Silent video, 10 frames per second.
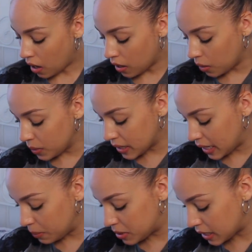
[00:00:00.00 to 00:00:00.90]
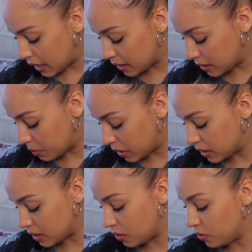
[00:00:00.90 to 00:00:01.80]
And I would keep saying to
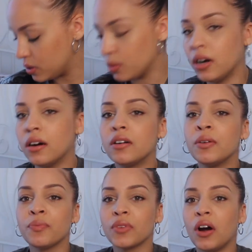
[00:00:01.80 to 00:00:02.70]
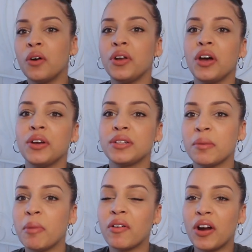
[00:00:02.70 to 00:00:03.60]
myself as well, oh no,
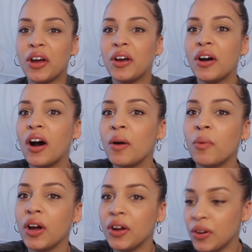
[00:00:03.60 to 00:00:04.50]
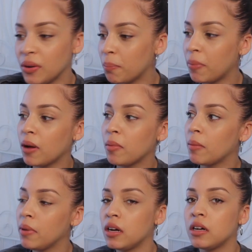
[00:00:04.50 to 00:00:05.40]
tomorrow I won't, blah
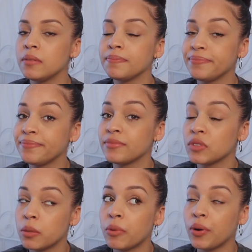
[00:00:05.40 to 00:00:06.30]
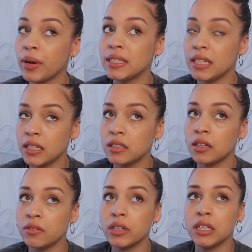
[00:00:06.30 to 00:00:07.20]
blah blah. Tomorrow I
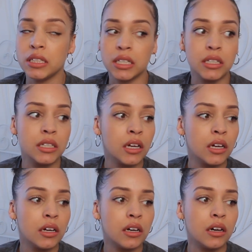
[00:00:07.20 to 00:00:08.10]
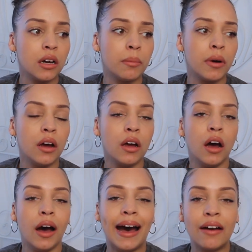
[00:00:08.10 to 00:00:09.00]
did, I really did.
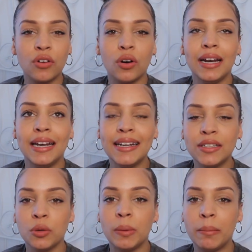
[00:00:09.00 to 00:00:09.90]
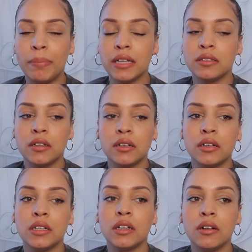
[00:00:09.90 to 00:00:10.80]
I have got a little bit
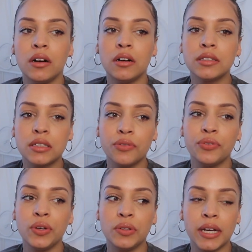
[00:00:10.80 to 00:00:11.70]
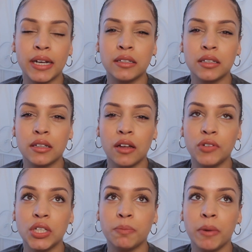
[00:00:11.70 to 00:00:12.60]
better in the last few days because
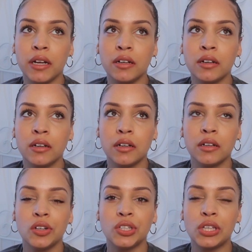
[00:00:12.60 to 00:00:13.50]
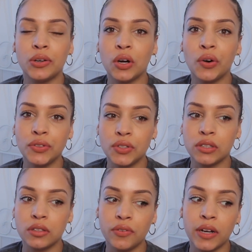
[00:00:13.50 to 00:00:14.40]
I've just been so
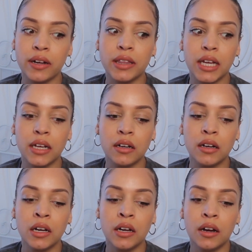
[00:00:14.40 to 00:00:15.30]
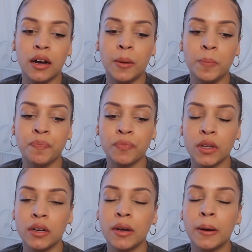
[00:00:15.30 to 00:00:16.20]
conscious of it, I think.
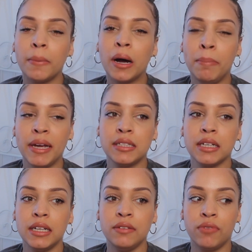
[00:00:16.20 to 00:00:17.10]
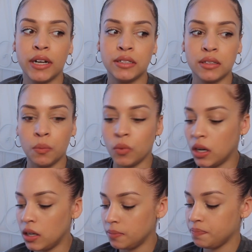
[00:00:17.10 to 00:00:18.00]
But I basically read
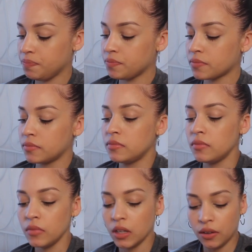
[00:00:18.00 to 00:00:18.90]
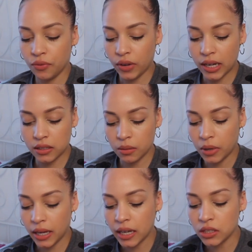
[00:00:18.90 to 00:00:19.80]
somewhere, in fact I
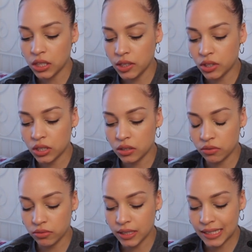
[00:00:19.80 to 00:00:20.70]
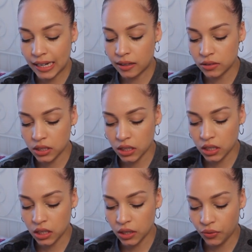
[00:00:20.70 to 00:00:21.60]
might actually just read it out to
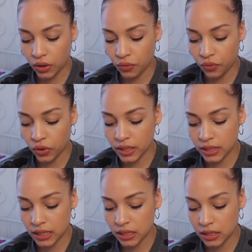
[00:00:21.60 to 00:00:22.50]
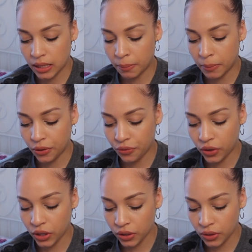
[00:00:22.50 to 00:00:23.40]
you if I can find it in my
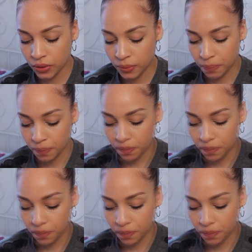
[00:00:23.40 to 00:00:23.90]
phone.